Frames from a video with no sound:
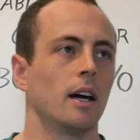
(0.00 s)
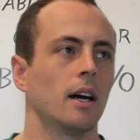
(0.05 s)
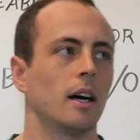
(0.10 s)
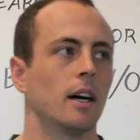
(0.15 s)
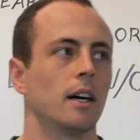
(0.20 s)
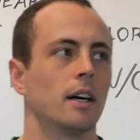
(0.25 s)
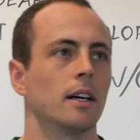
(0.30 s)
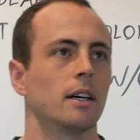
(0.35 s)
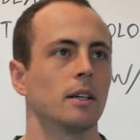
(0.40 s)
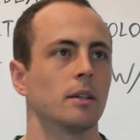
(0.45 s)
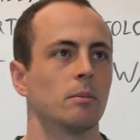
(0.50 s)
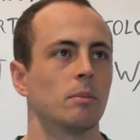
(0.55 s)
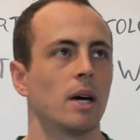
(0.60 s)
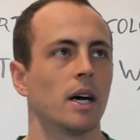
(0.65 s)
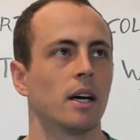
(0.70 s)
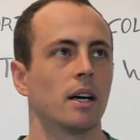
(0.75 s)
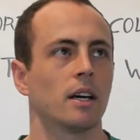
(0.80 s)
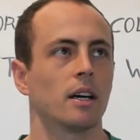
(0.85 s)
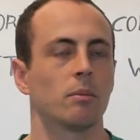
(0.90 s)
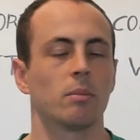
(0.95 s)

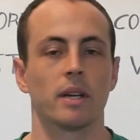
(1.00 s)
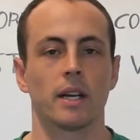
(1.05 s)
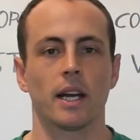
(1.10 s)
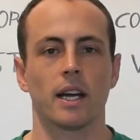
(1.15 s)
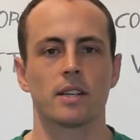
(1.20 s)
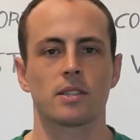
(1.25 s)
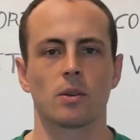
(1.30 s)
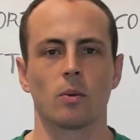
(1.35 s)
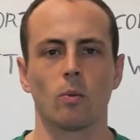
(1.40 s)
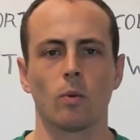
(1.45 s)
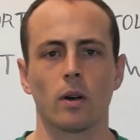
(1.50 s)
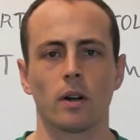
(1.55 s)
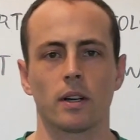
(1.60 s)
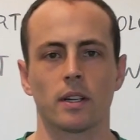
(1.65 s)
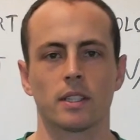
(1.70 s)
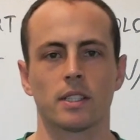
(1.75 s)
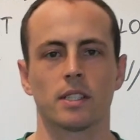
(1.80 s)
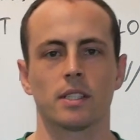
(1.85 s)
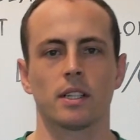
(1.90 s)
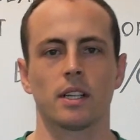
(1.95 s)
But it hasn't
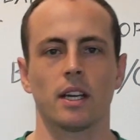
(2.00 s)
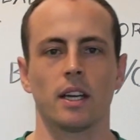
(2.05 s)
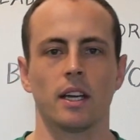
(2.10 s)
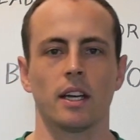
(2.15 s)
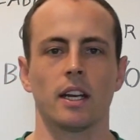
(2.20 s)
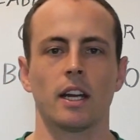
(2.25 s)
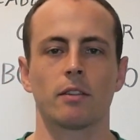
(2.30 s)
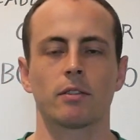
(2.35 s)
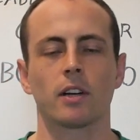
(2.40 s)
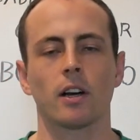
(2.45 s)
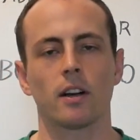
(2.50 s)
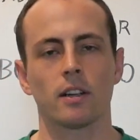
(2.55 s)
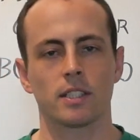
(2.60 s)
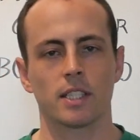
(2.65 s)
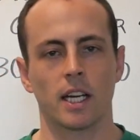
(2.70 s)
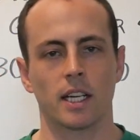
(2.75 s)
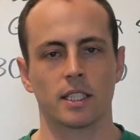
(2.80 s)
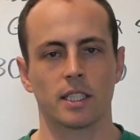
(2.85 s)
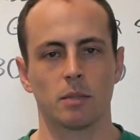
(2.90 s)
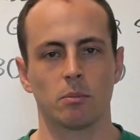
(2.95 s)
worked, and I've
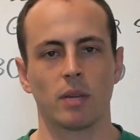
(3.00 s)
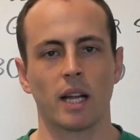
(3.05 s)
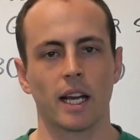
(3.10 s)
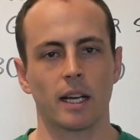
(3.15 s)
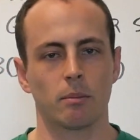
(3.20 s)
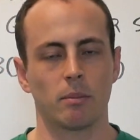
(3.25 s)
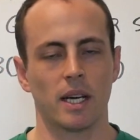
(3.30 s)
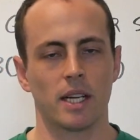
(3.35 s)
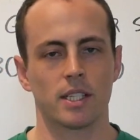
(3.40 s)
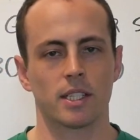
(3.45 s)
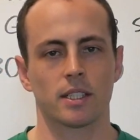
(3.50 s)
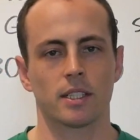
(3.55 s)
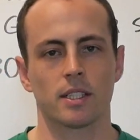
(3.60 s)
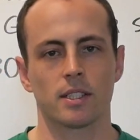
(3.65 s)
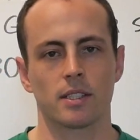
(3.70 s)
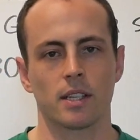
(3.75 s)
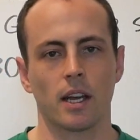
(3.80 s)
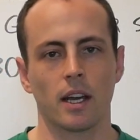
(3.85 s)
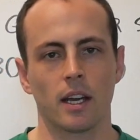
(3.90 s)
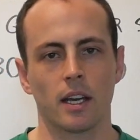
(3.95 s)
contacted Blackmagic
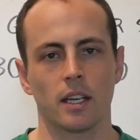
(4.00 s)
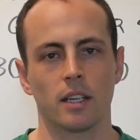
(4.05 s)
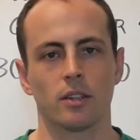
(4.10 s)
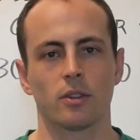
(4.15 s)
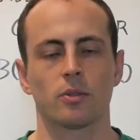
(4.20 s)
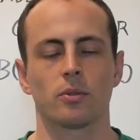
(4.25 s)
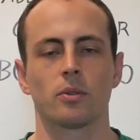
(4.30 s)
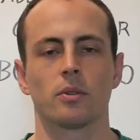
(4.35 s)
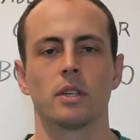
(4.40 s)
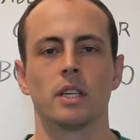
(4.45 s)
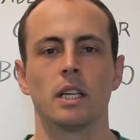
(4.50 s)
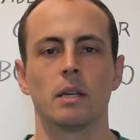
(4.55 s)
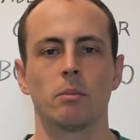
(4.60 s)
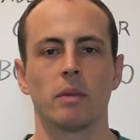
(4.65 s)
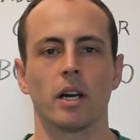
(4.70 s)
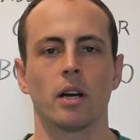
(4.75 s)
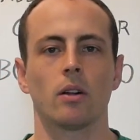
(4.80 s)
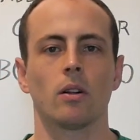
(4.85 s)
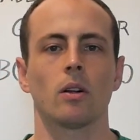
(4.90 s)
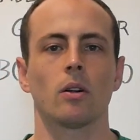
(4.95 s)
Design through
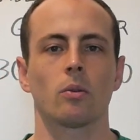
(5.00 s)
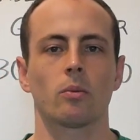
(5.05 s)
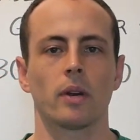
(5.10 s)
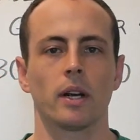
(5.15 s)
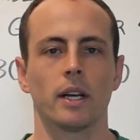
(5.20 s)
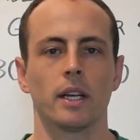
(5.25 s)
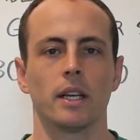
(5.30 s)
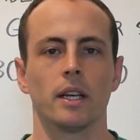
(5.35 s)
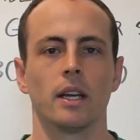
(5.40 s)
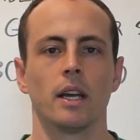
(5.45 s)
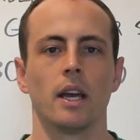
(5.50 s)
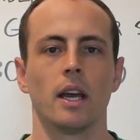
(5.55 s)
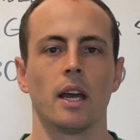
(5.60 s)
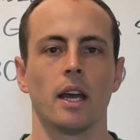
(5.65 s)
email already,